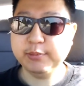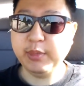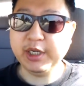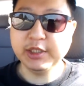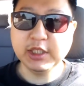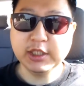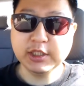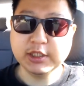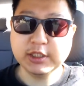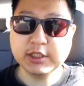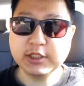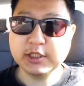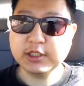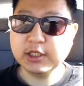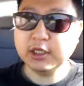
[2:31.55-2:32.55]
My knee
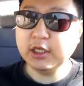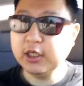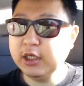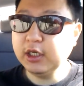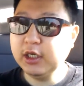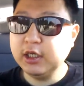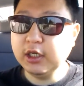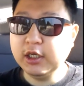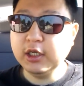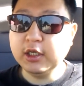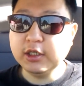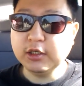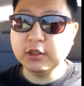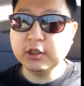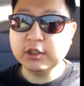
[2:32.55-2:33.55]
is
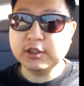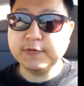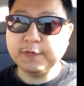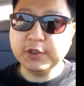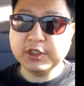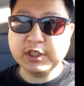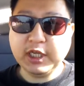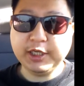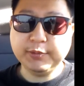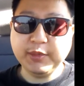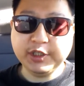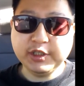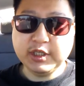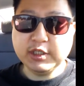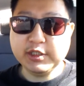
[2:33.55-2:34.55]
it feels like
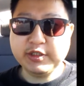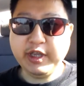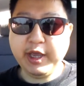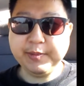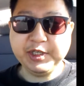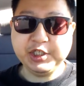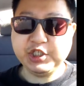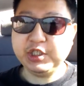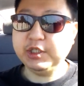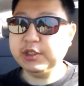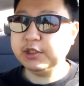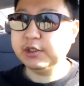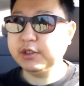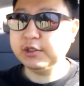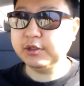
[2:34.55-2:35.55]
my knee is damaged.
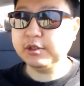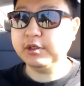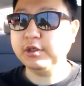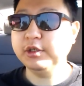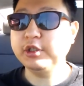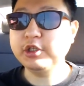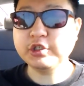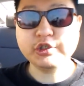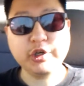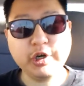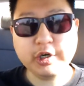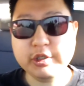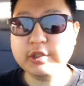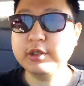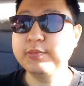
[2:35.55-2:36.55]
Uh, it doesn't
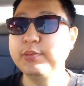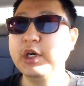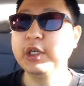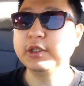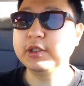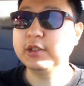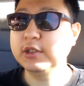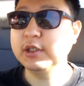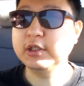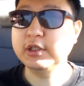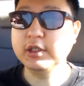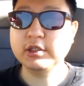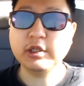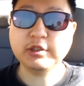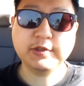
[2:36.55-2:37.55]
hurt, but it,
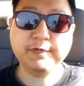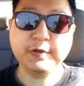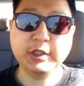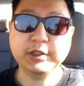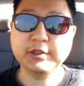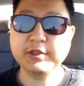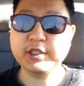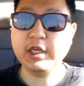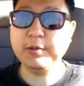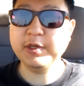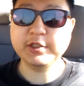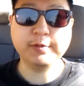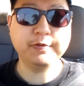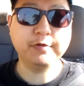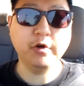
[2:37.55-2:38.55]
it doesn't feel the same
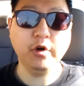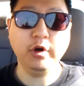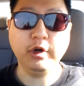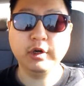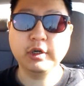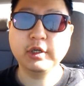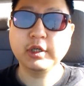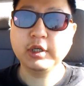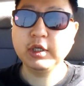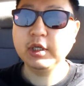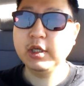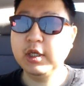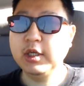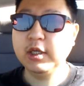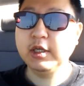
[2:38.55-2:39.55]
as before.
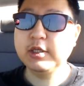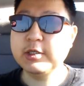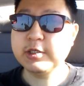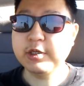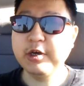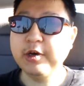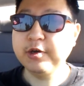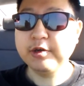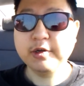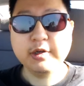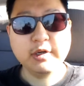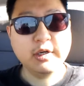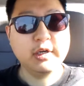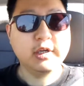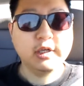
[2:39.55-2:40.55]
So
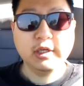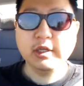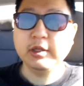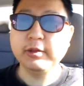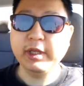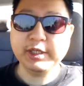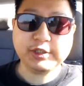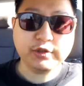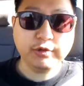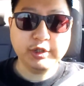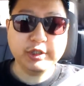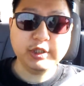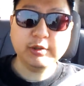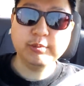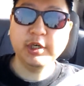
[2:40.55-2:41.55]
that's the
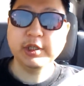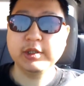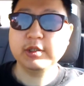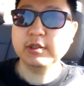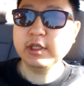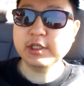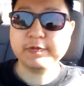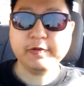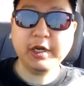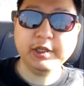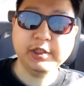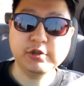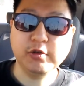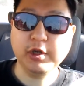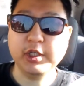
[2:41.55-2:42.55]
only thing, but that's
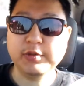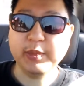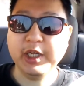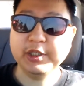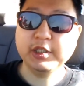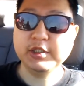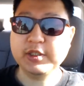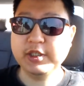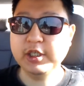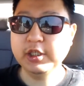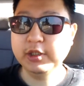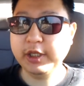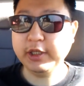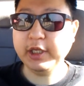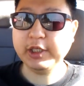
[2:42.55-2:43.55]
fine as long as my knee is
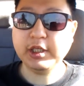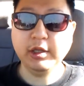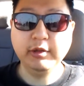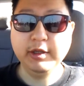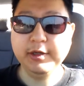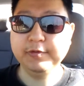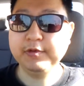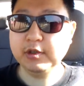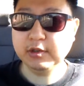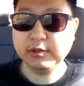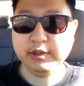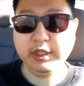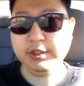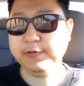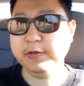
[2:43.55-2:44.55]
healed and I can lift.
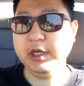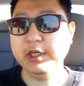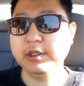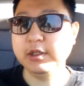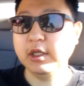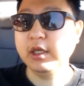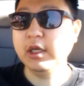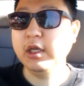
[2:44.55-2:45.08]
That's fine.